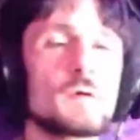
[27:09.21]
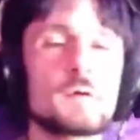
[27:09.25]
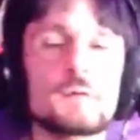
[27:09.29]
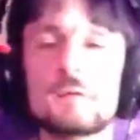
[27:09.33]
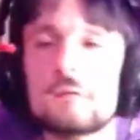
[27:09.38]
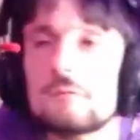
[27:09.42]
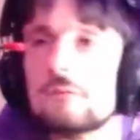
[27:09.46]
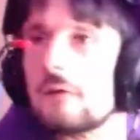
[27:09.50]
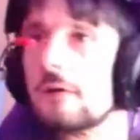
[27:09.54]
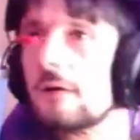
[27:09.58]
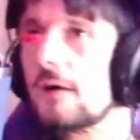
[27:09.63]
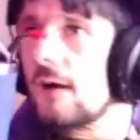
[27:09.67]

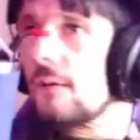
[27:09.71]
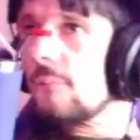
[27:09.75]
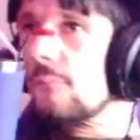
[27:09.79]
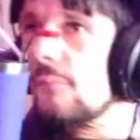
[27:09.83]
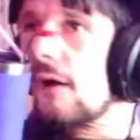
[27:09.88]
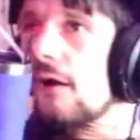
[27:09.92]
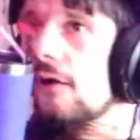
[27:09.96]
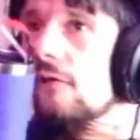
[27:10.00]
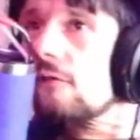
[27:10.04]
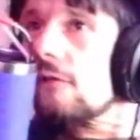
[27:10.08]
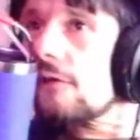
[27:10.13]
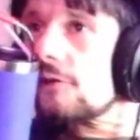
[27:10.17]
Because I got
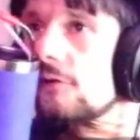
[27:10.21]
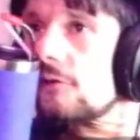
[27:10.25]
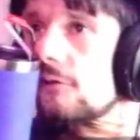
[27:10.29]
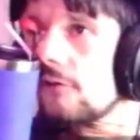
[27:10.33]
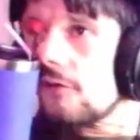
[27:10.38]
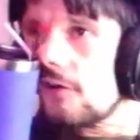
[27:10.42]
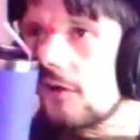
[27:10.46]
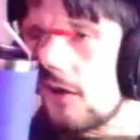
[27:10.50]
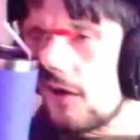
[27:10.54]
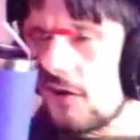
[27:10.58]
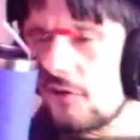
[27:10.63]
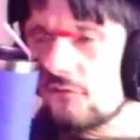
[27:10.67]
back later
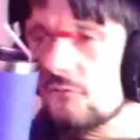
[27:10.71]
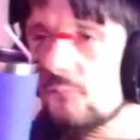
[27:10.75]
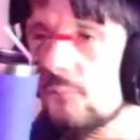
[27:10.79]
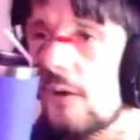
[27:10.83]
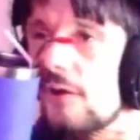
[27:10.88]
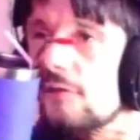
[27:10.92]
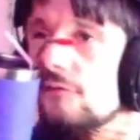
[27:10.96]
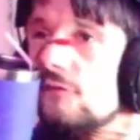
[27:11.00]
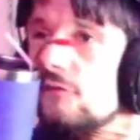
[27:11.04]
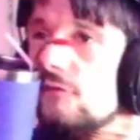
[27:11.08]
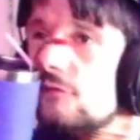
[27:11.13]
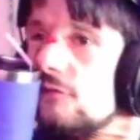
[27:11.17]
than I
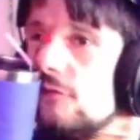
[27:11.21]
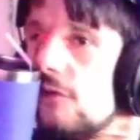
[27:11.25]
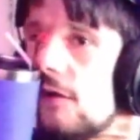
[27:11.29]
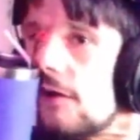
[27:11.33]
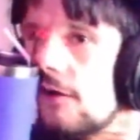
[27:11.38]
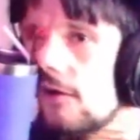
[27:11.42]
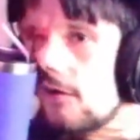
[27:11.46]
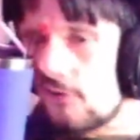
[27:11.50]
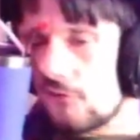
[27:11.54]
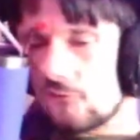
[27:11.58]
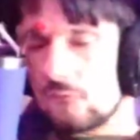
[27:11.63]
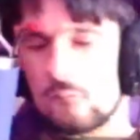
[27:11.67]
expected
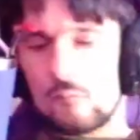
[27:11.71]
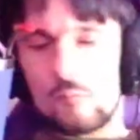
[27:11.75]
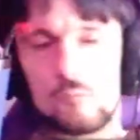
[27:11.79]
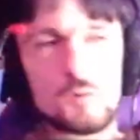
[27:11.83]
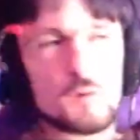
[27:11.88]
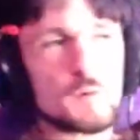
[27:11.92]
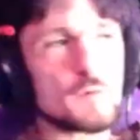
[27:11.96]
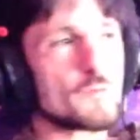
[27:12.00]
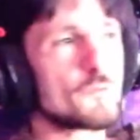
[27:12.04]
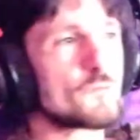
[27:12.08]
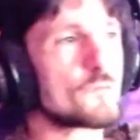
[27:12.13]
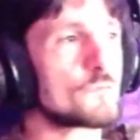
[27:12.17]
today. Because we're
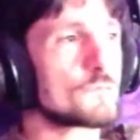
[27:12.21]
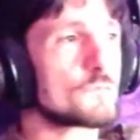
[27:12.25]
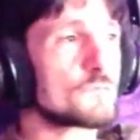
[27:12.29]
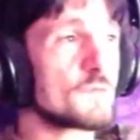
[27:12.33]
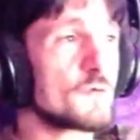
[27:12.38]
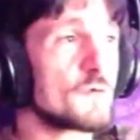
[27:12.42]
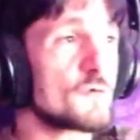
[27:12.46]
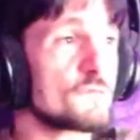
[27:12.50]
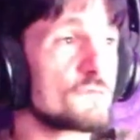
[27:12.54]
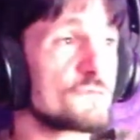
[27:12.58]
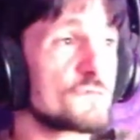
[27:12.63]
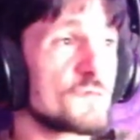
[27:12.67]
going to do
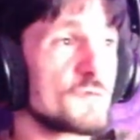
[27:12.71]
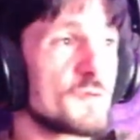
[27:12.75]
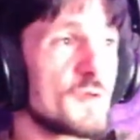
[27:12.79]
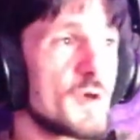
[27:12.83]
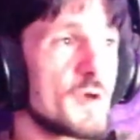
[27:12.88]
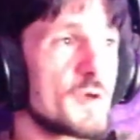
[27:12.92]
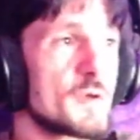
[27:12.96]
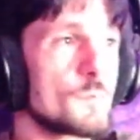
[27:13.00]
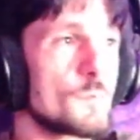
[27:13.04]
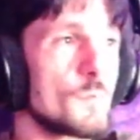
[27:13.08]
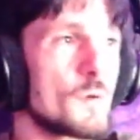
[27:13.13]
Civ today.